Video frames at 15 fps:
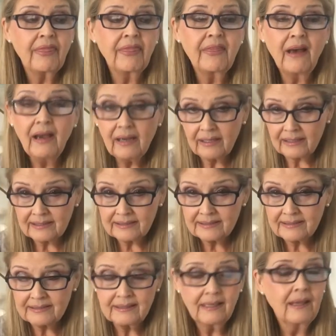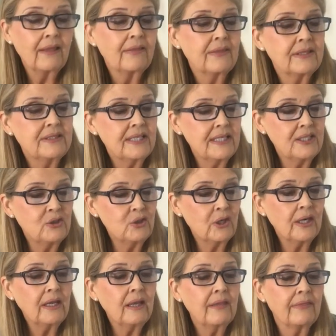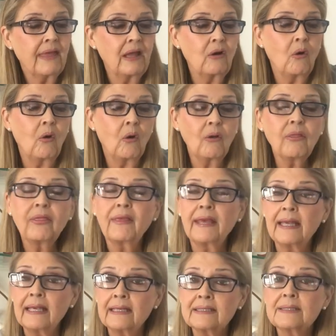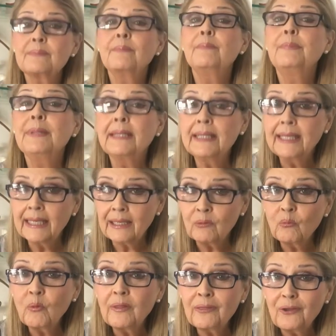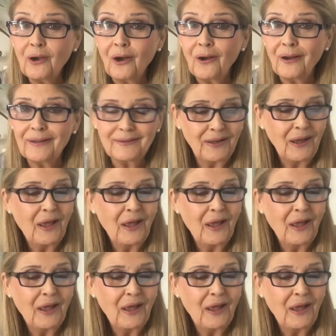Thus, the teaching that all things begin with God,